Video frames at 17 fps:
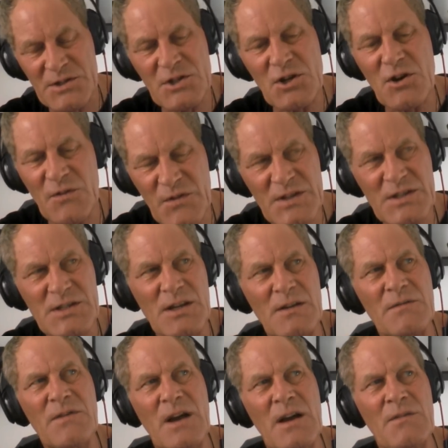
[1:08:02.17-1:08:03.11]
surface
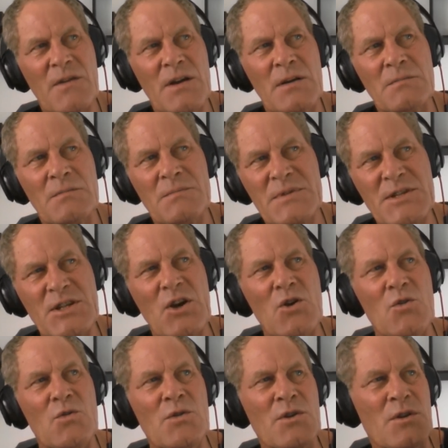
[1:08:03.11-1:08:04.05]
of a
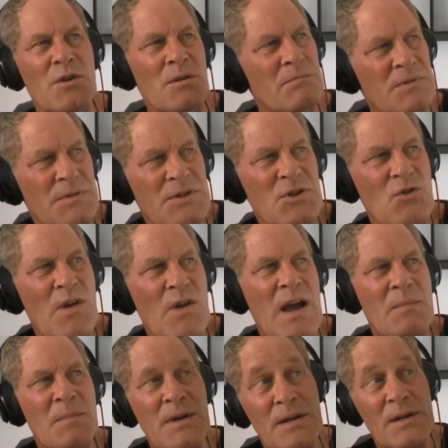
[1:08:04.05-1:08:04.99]
stone or
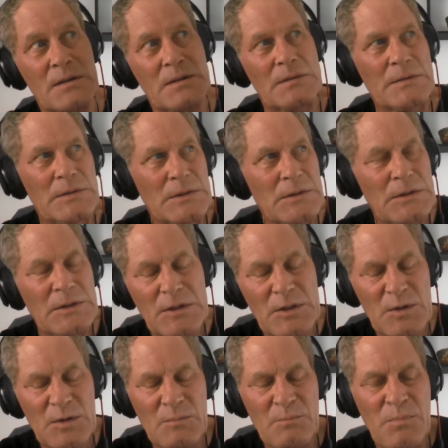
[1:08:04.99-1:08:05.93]
ceramic
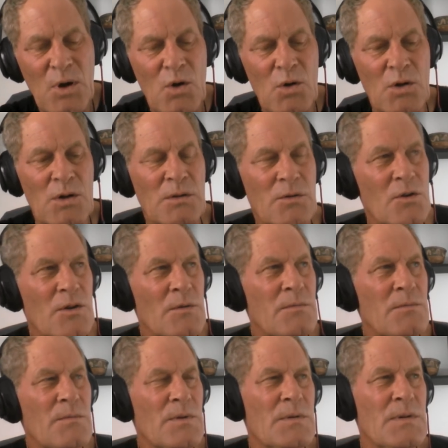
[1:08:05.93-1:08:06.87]
bowl
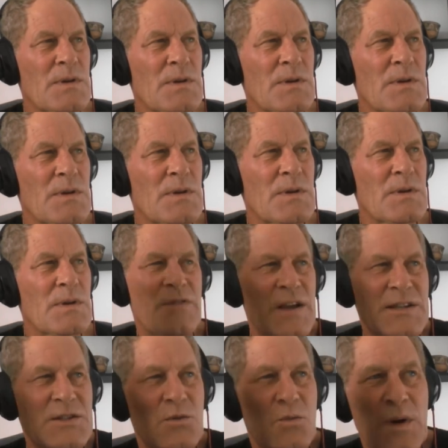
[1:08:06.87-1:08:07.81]
or container
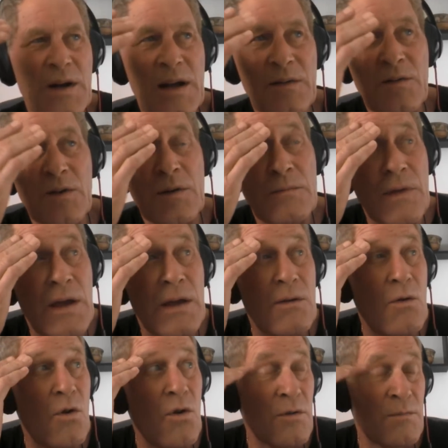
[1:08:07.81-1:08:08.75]
vessel, whatever,
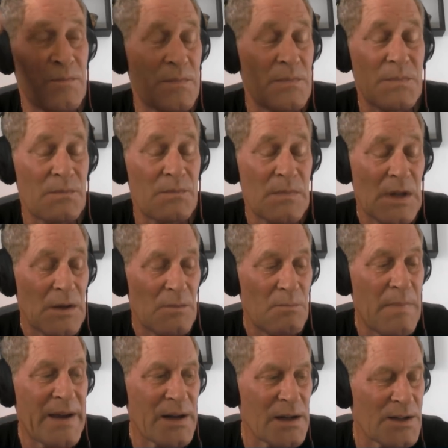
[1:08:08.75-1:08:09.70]
or
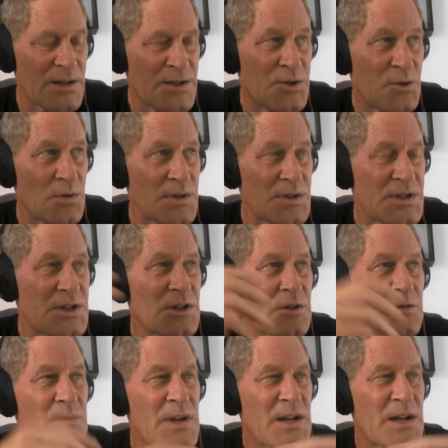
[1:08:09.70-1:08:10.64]
metal tools
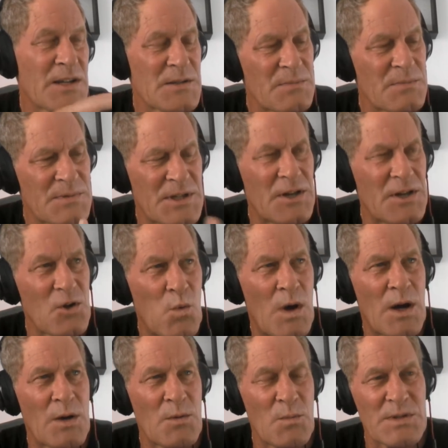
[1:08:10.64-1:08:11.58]
too, because Senior
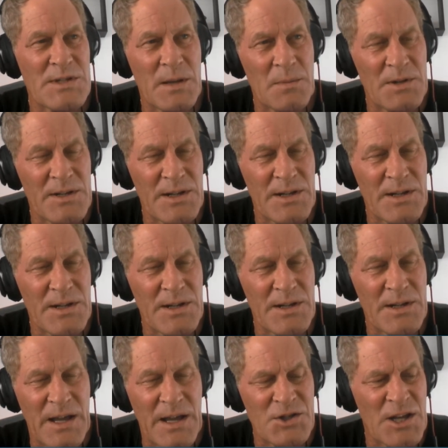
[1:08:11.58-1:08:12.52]
Juan was able to
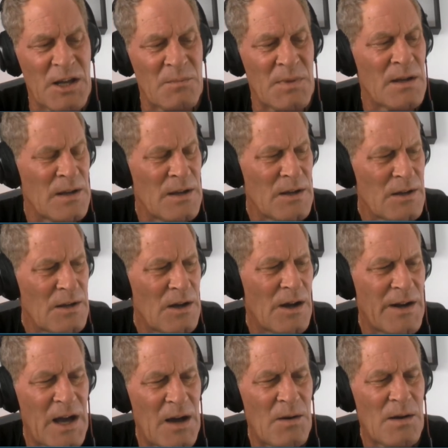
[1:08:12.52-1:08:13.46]
educate me
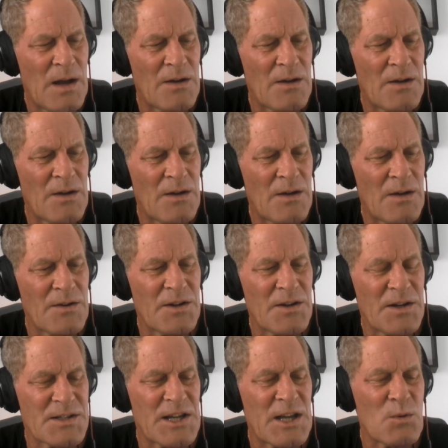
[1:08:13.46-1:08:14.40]
on how
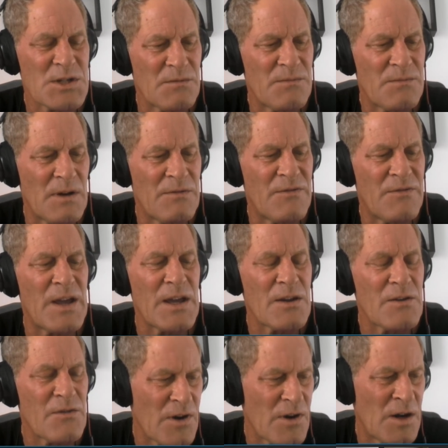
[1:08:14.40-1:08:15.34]
to distinguish
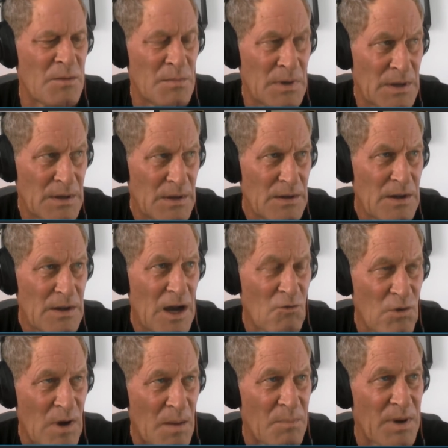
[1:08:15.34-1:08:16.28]
a fake from
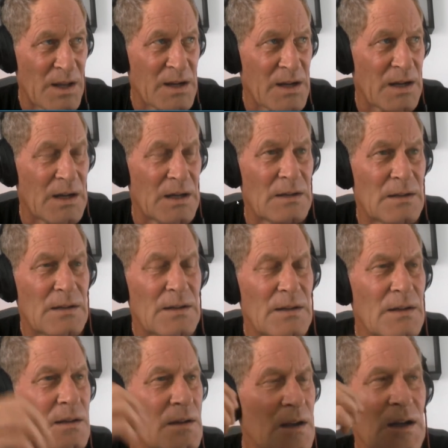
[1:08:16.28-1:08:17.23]
a replica.
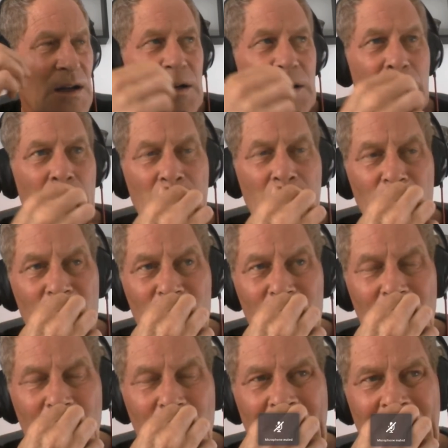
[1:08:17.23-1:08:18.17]
Um,
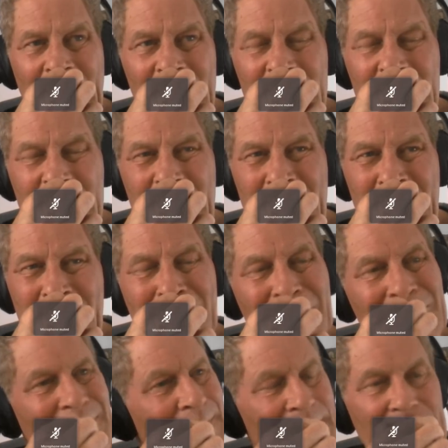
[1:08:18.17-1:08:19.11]
and
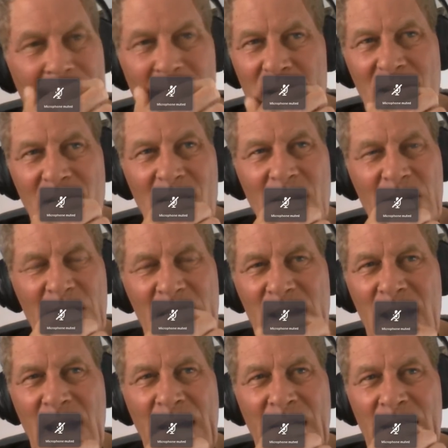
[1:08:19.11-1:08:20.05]
so
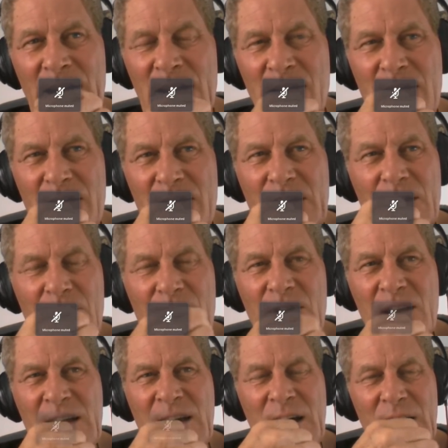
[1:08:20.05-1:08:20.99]
looking at it,
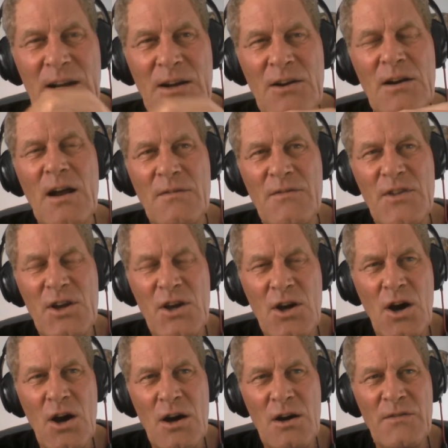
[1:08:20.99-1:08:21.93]
the color of the
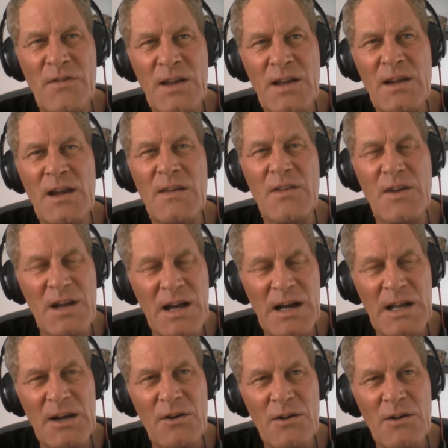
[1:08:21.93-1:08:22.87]
carving and the
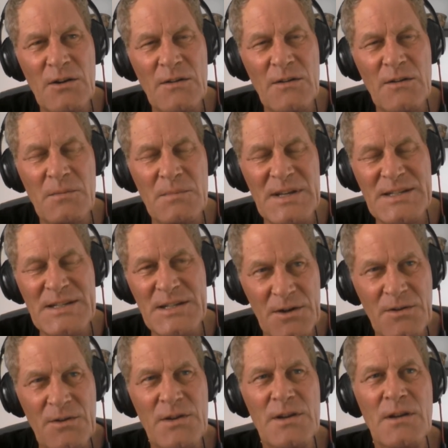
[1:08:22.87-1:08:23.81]
color of the
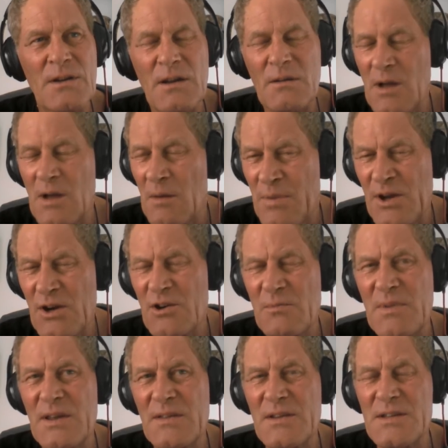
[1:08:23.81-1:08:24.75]
material
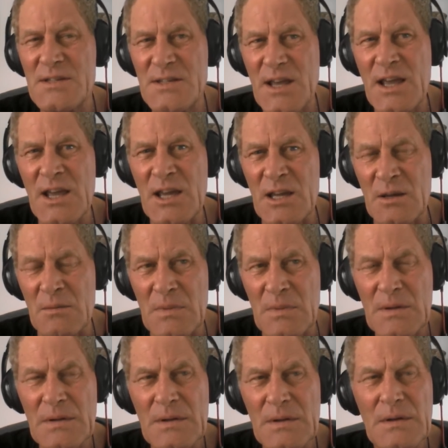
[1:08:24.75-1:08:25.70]
appear to be the
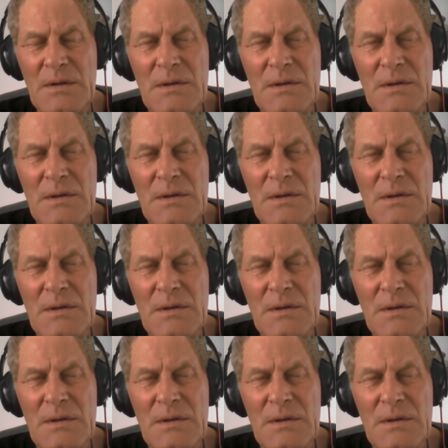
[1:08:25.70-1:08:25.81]
same.